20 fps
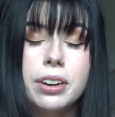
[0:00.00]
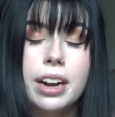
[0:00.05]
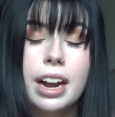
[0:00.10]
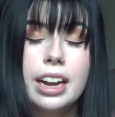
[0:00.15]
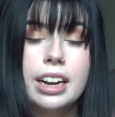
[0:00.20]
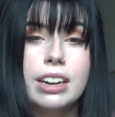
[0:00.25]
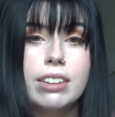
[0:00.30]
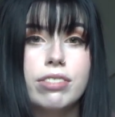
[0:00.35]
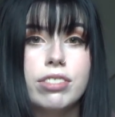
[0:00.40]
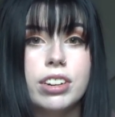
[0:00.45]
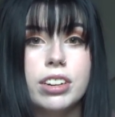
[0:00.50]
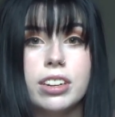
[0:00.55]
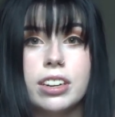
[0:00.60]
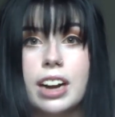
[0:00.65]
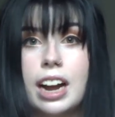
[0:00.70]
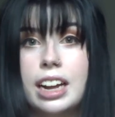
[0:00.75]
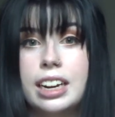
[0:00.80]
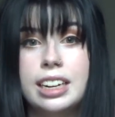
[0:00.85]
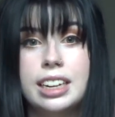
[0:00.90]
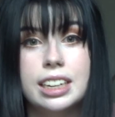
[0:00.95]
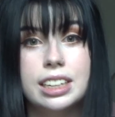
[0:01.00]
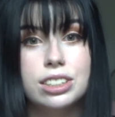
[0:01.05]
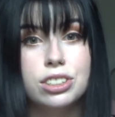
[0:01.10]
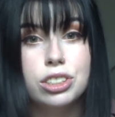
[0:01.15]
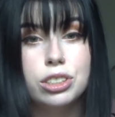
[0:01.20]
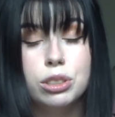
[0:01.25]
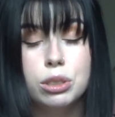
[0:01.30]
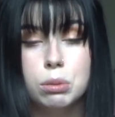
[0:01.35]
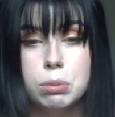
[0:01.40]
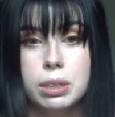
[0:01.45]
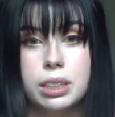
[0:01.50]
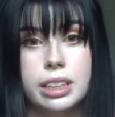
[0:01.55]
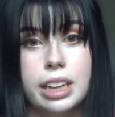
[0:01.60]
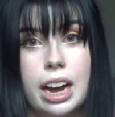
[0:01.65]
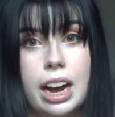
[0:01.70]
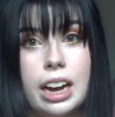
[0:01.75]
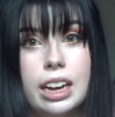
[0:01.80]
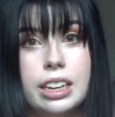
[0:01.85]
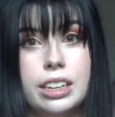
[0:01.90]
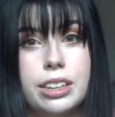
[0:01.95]
And if there are any issues with
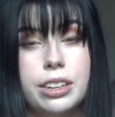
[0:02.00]
that,